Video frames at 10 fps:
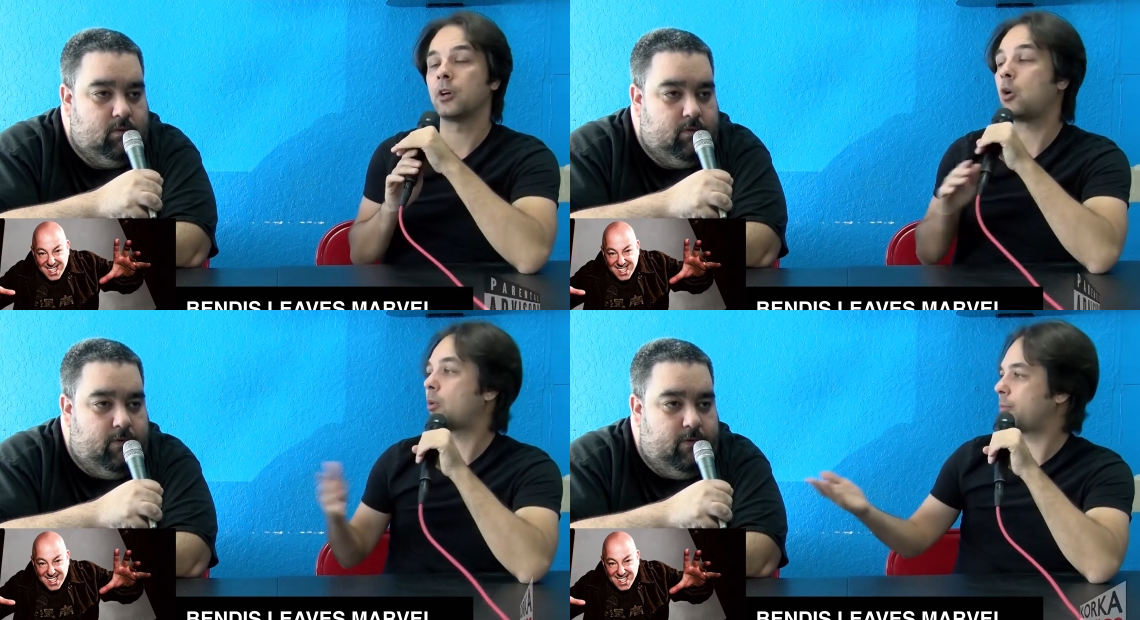
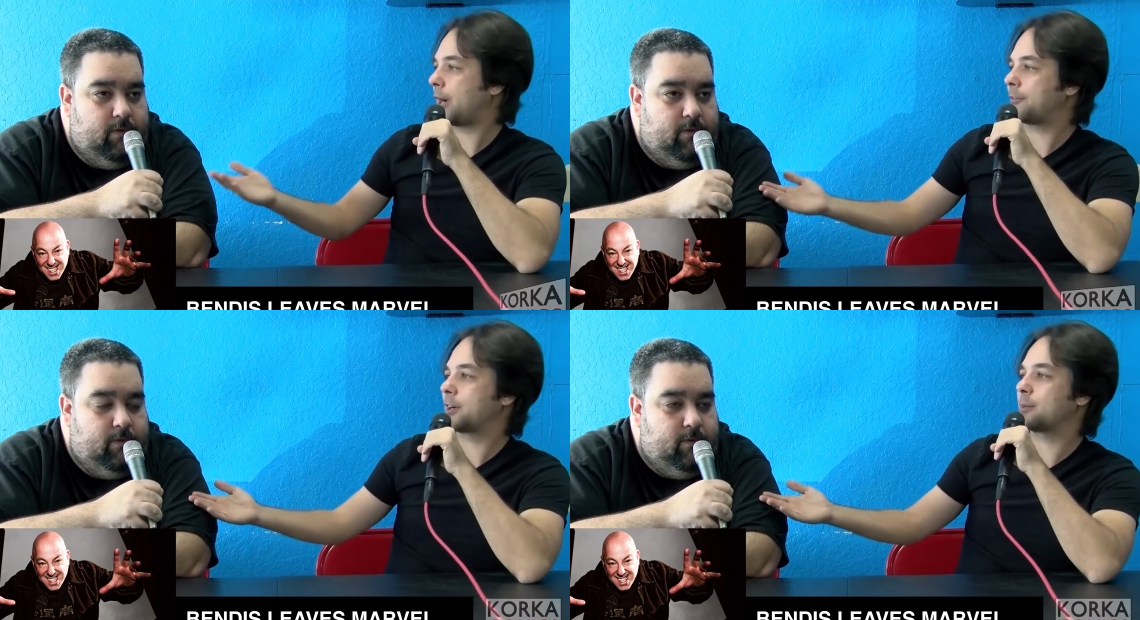Speaker 1: oh,
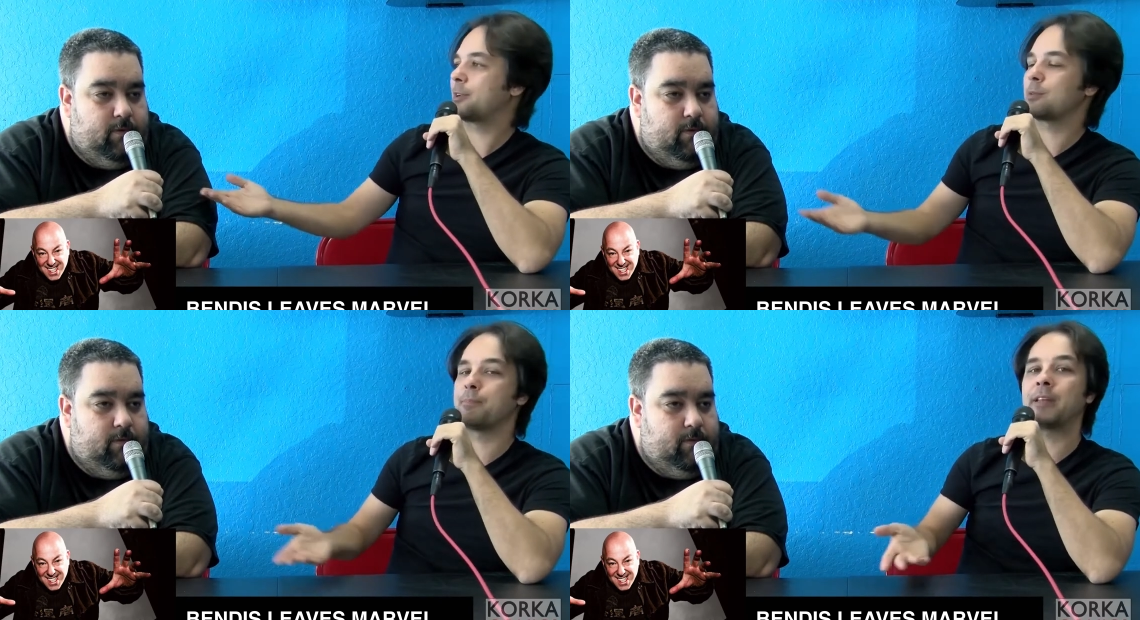I forgot to
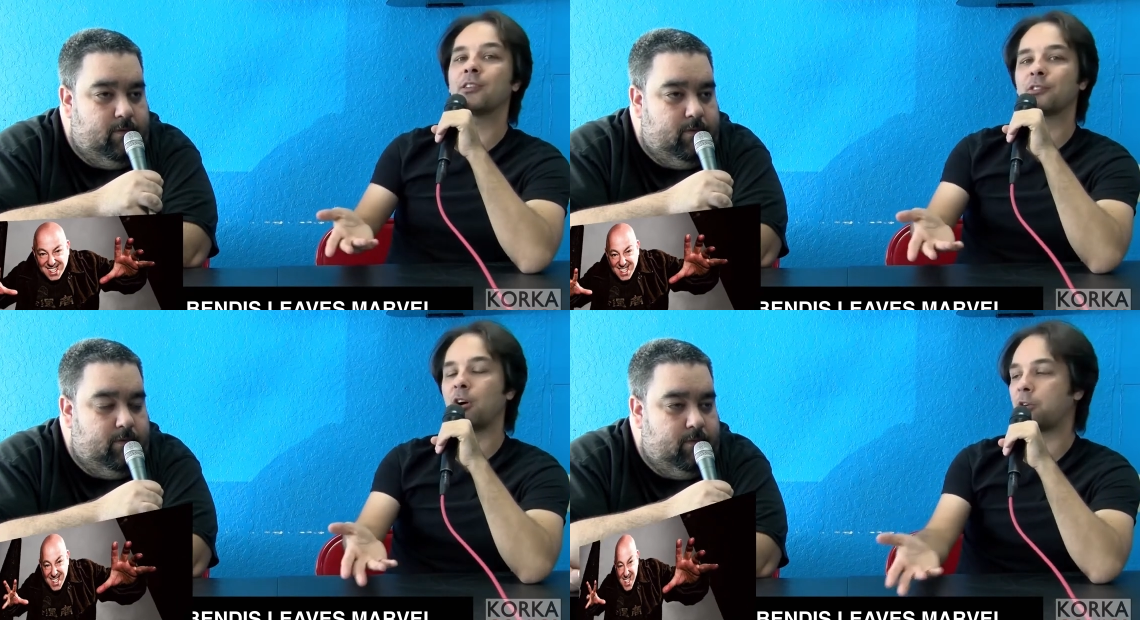mention
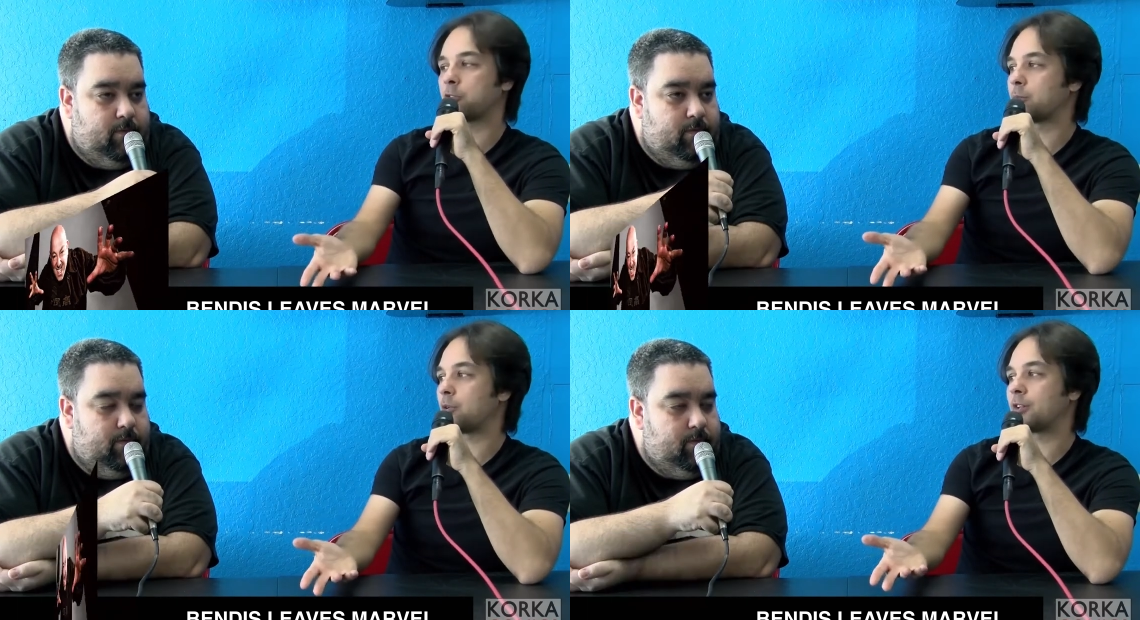Bendis
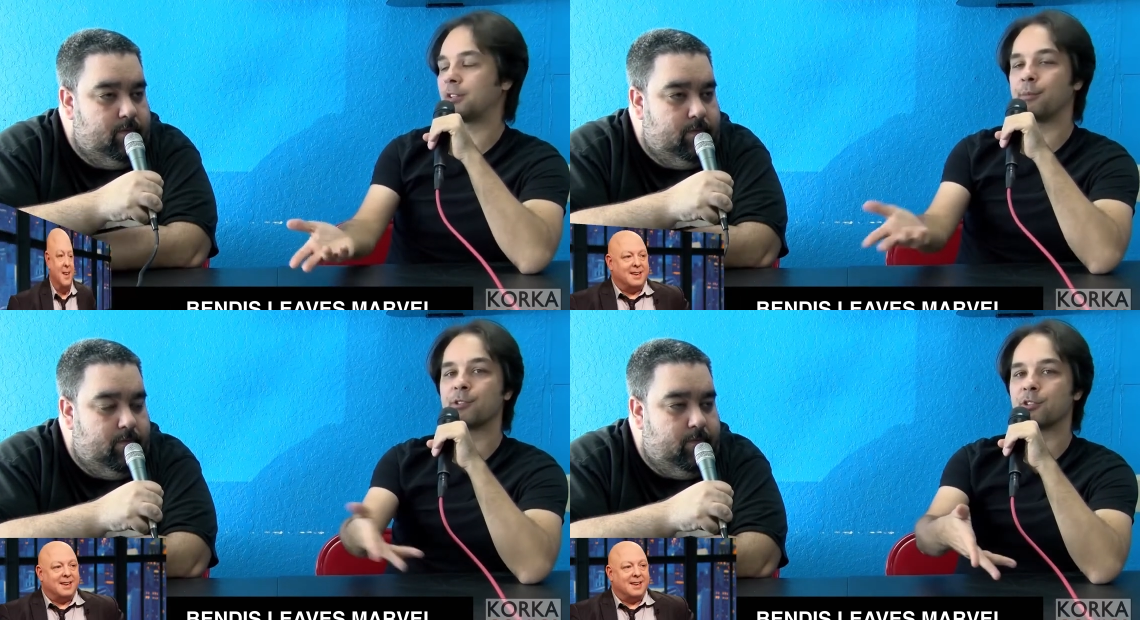also brought
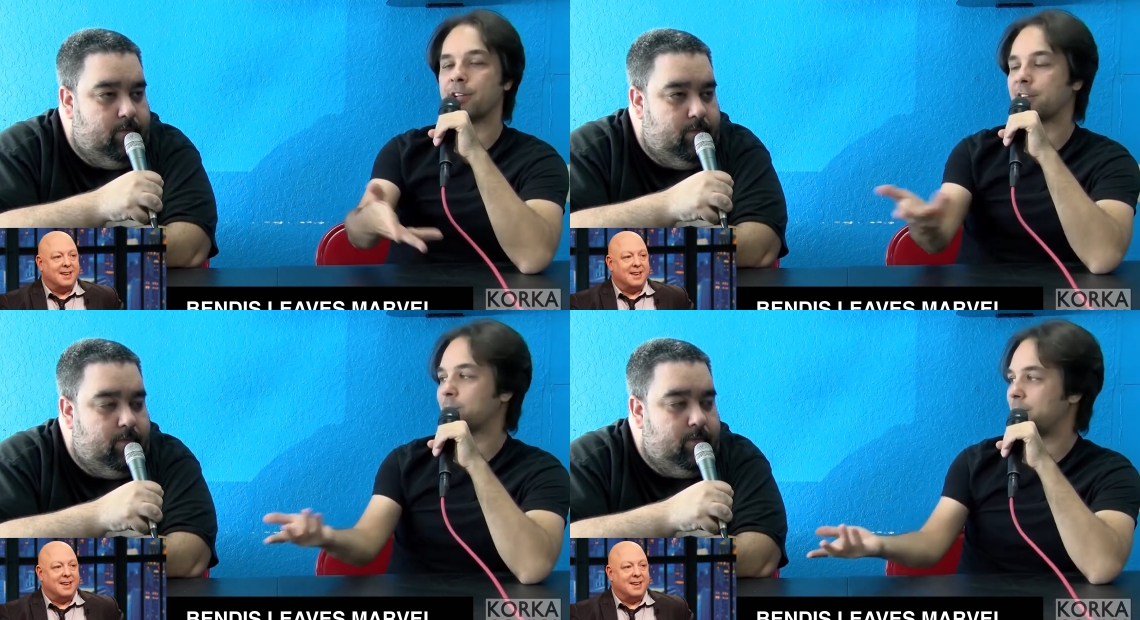the original
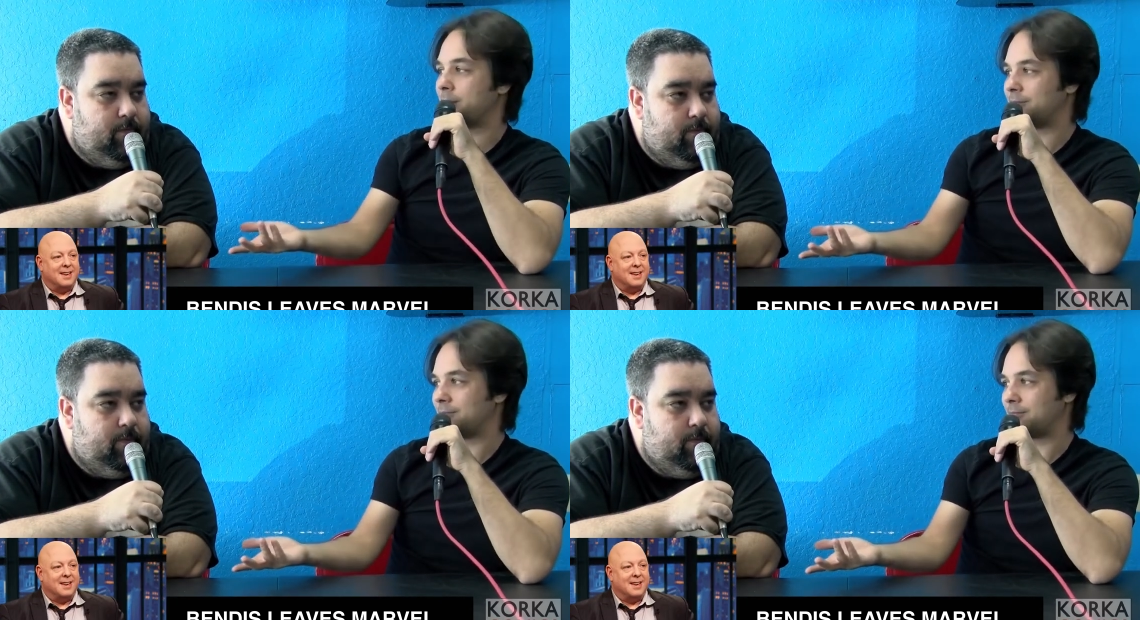X
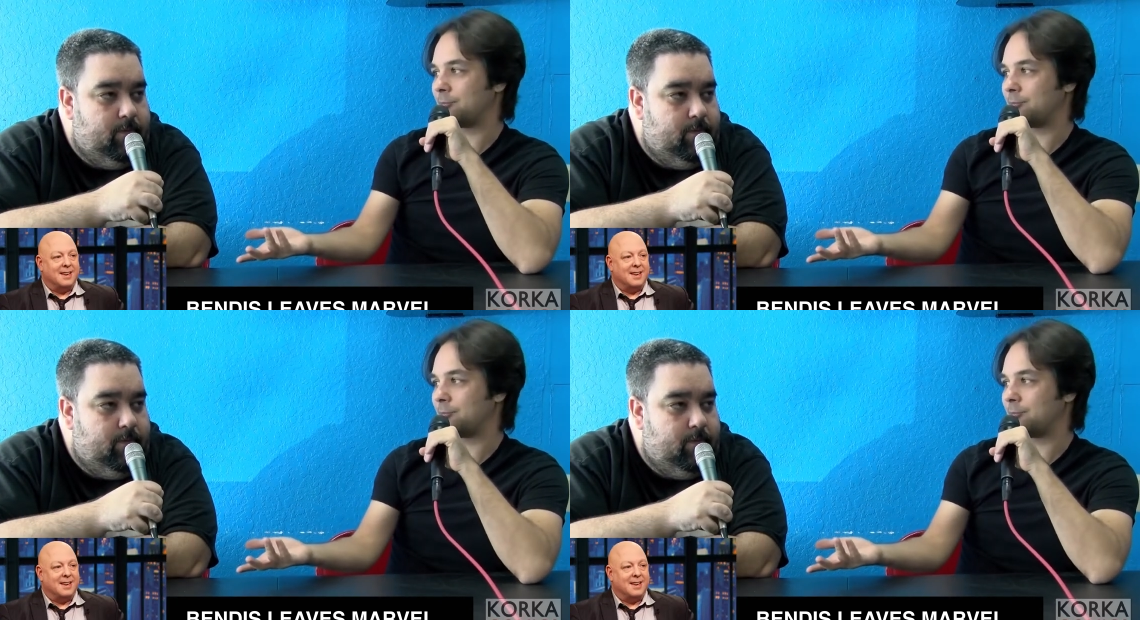Men